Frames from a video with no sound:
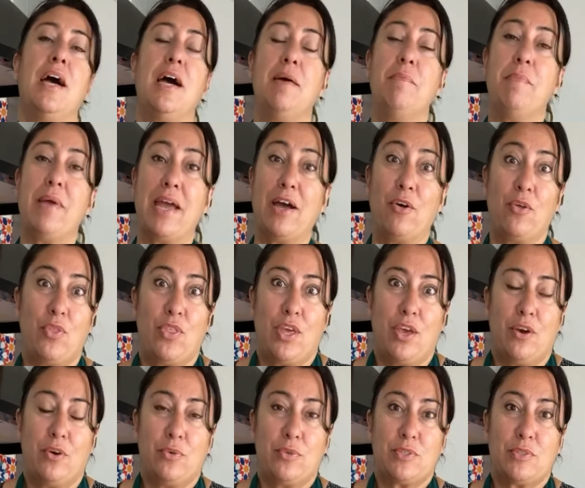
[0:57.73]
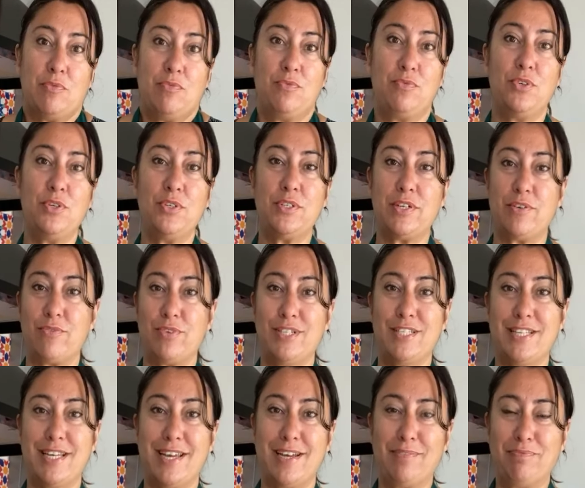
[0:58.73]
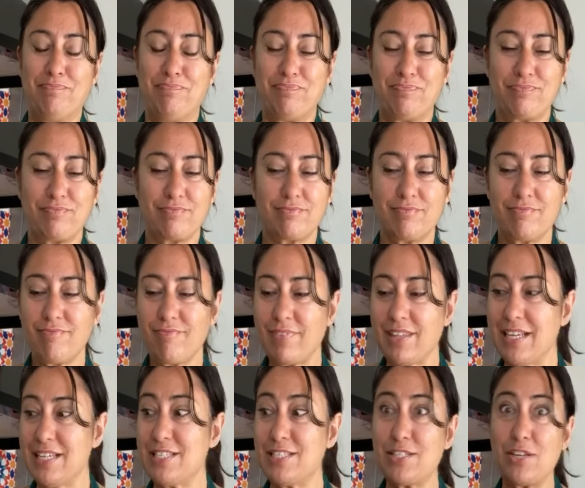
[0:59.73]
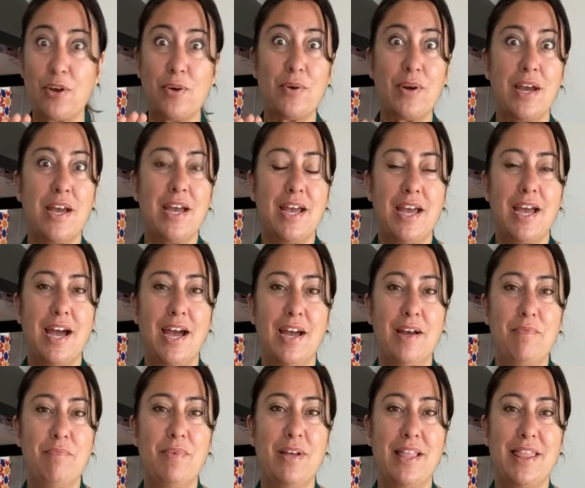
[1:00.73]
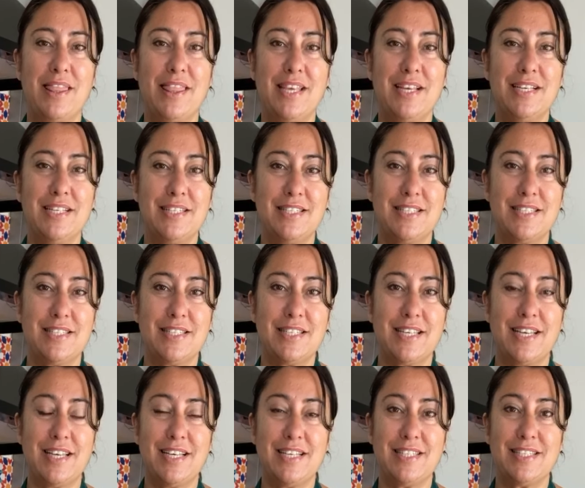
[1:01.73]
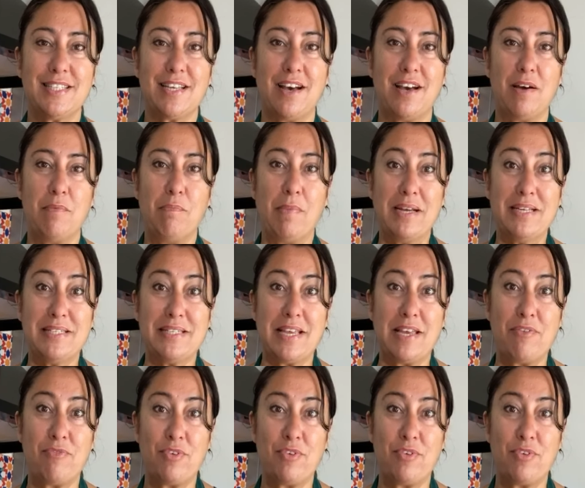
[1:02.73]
healthy, wholesome food every day. So this is my savoury